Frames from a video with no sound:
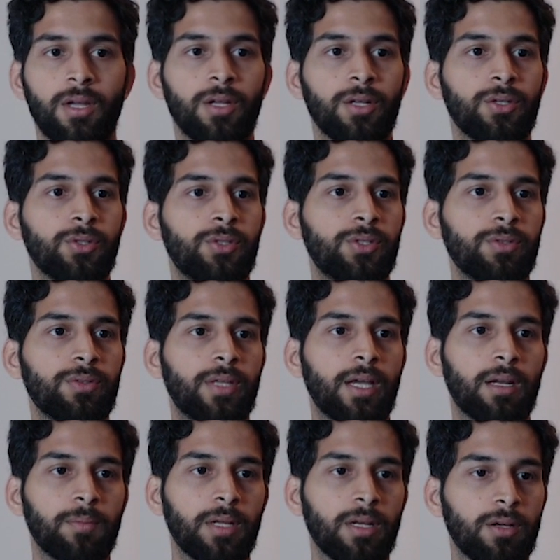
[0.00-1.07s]
To do that,
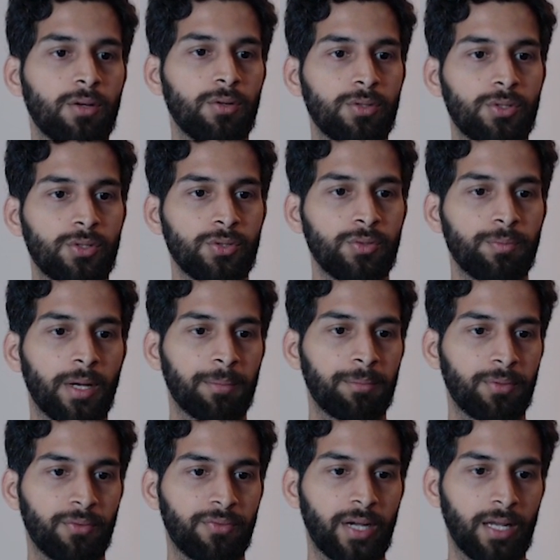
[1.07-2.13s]
I'm going to go to my
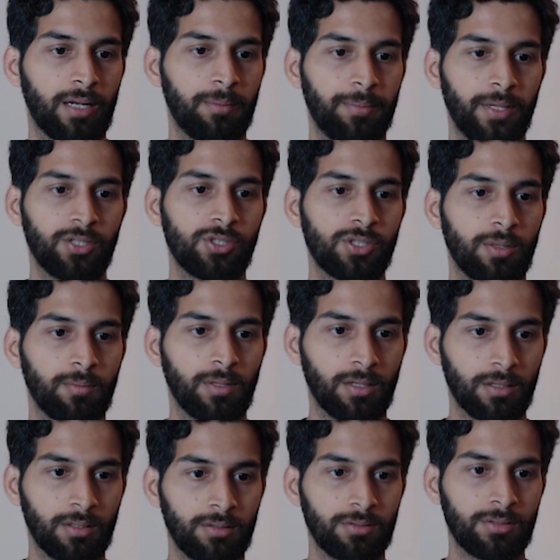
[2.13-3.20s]
profile page. I'm going to
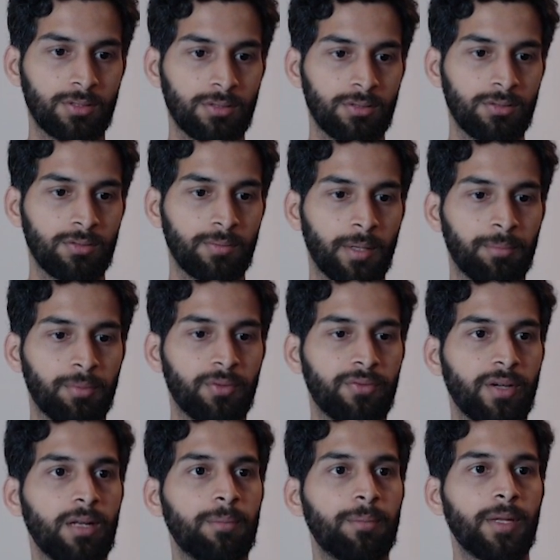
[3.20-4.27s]
go to my
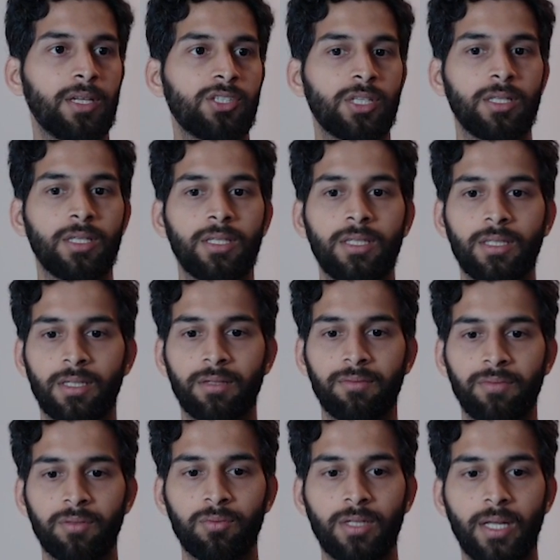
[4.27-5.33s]
profile page, and here
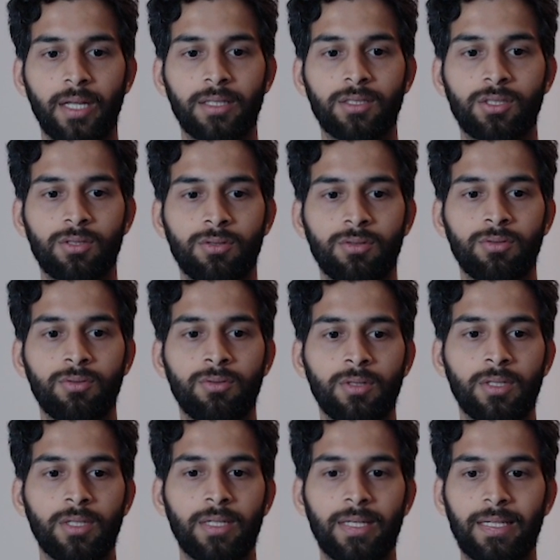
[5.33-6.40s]
we would like to
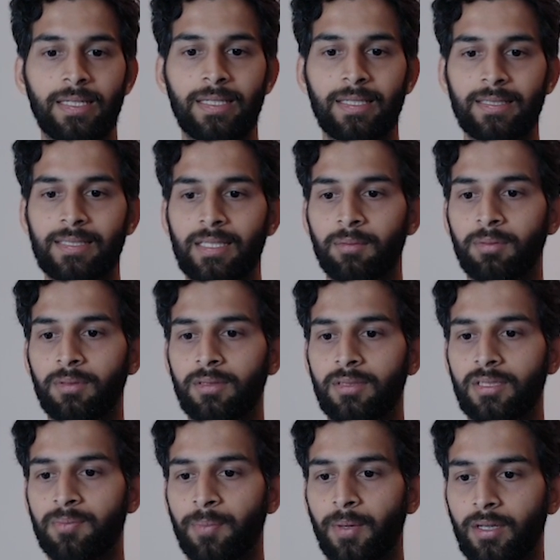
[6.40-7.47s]
disable
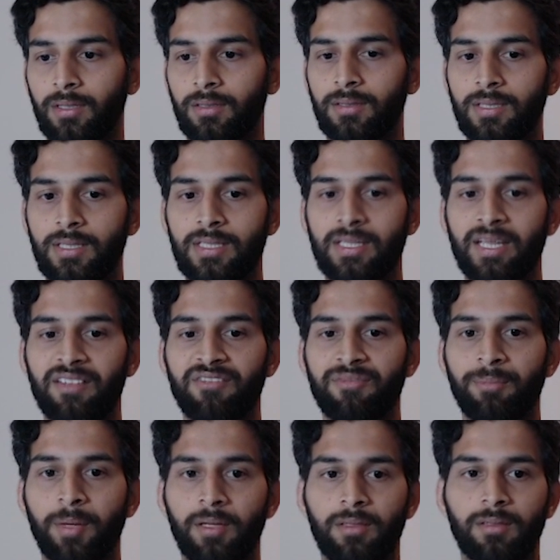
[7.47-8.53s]
this button, the save
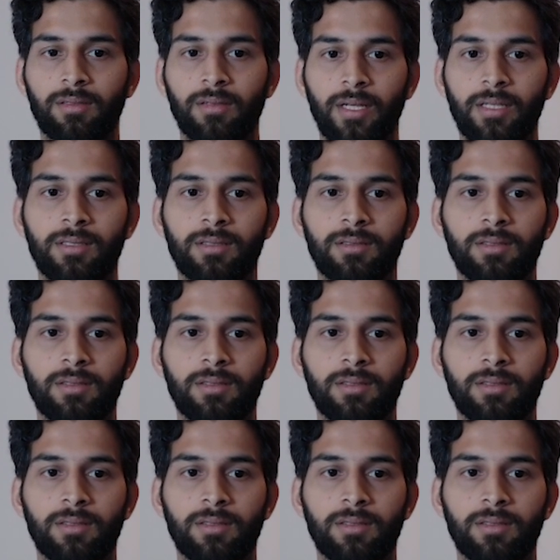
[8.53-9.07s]
button, right?